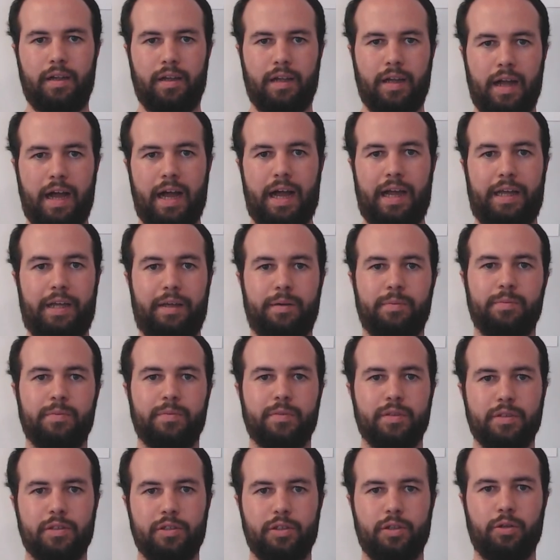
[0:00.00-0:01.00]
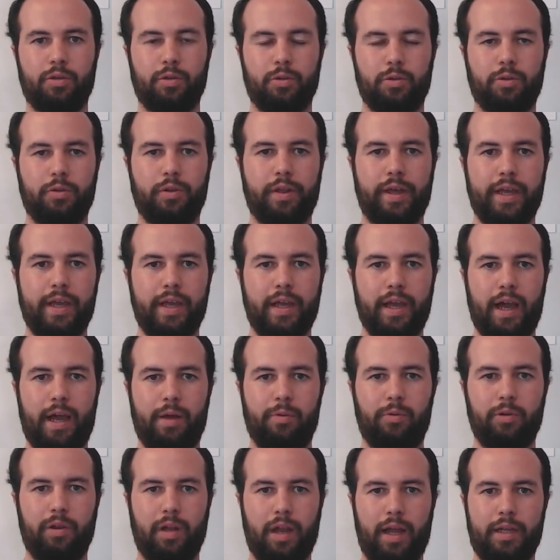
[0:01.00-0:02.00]
Hi, so today I
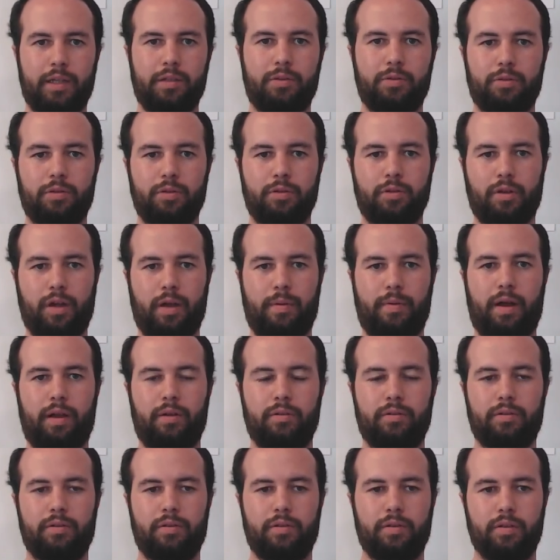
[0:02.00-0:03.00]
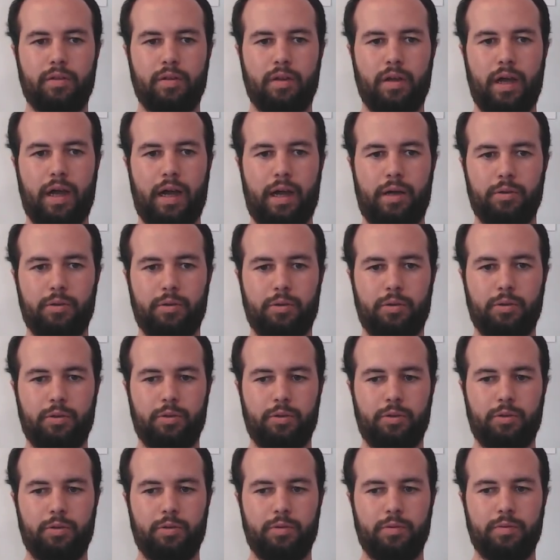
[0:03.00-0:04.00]
would like to talk about how
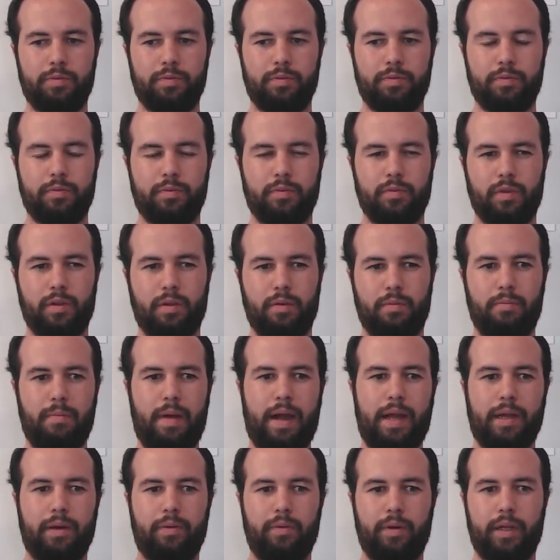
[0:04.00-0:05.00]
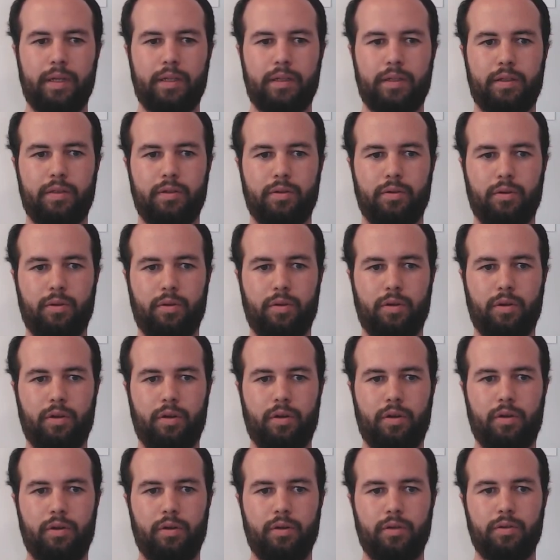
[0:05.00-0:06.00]
to migrate
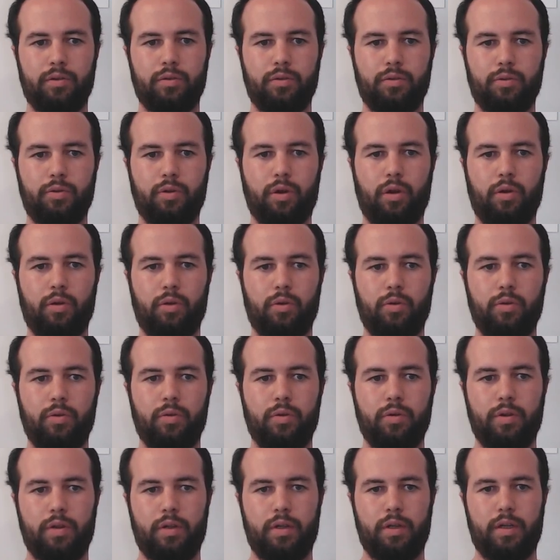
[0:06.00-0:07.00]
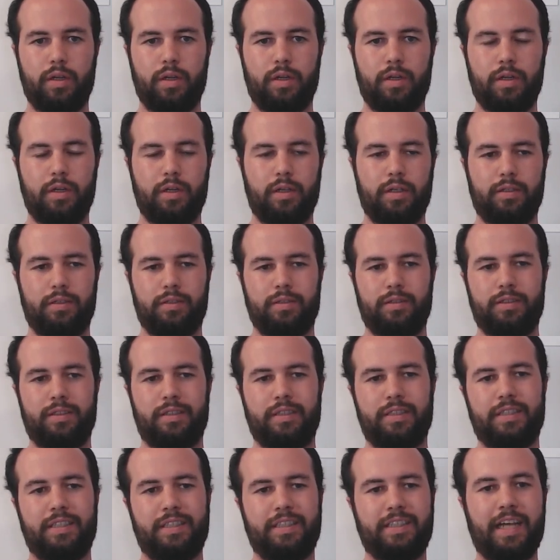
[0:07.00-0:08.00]
or grow
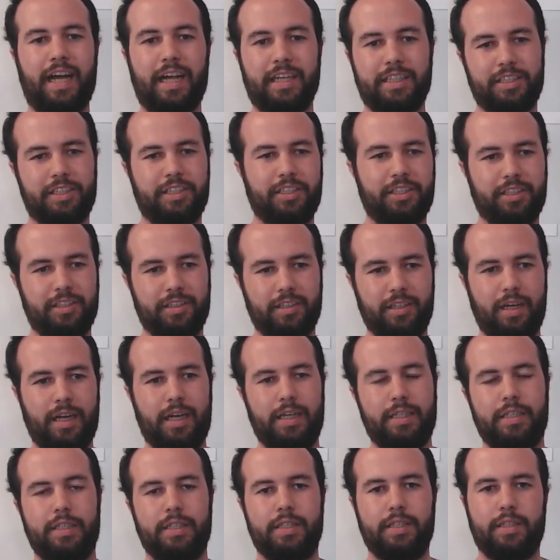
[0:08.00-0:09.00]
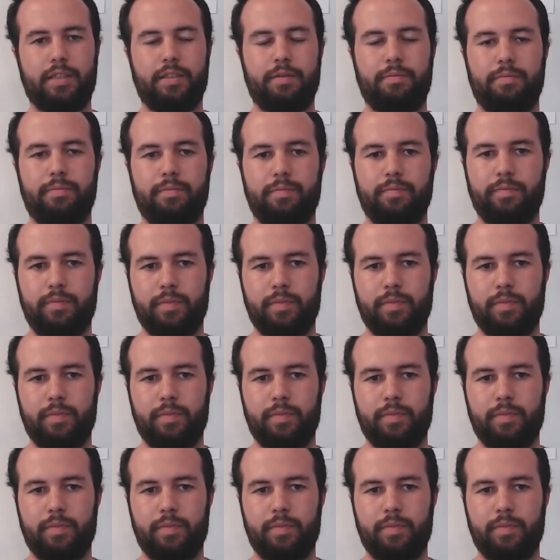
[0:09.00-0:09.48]
such a system.